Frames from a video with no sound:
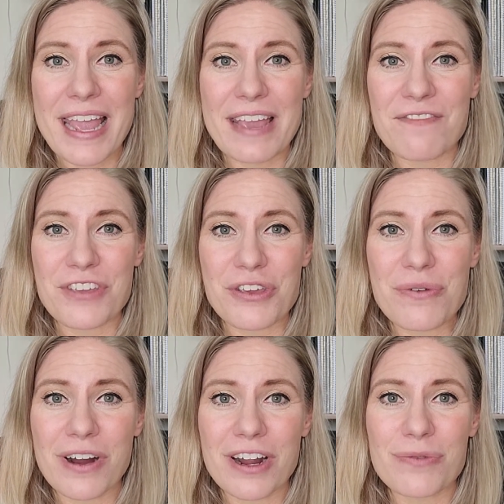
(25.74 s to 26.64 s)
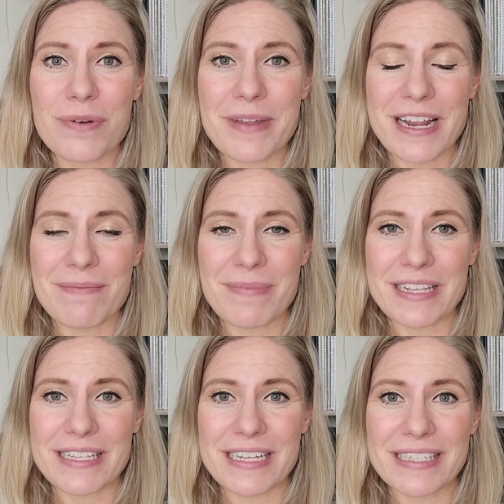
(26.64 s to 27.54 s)
If you are a woman in
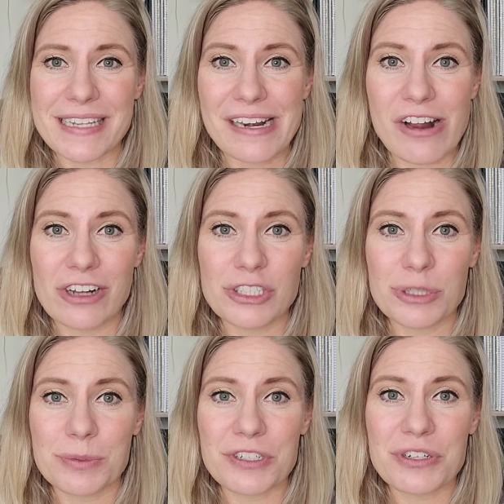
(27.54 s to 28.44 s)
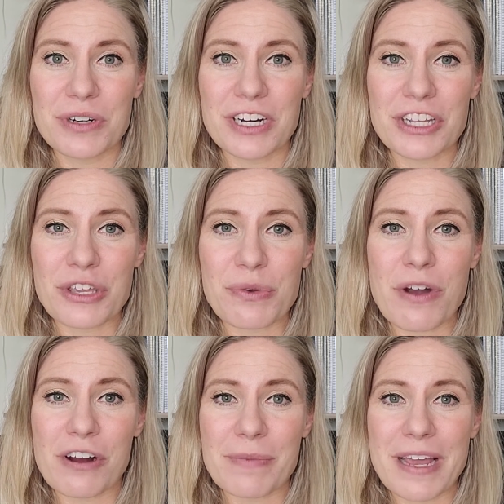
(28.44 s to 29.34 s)
business, an entrepreneur, you
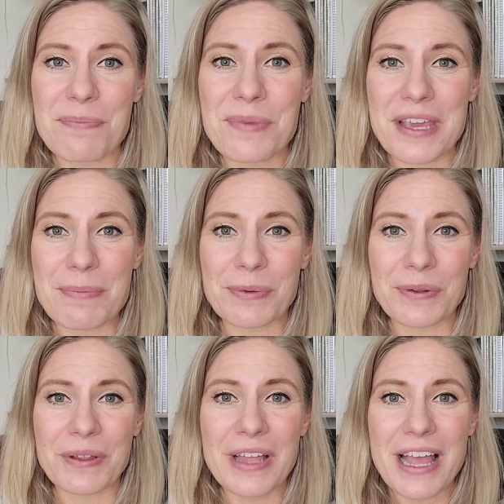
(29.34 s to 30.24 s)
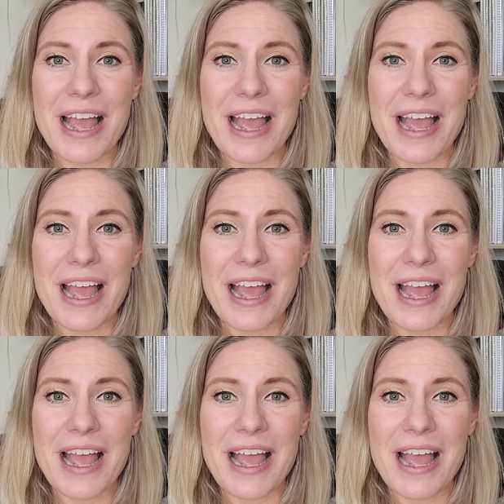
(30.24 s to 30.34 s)
are my people.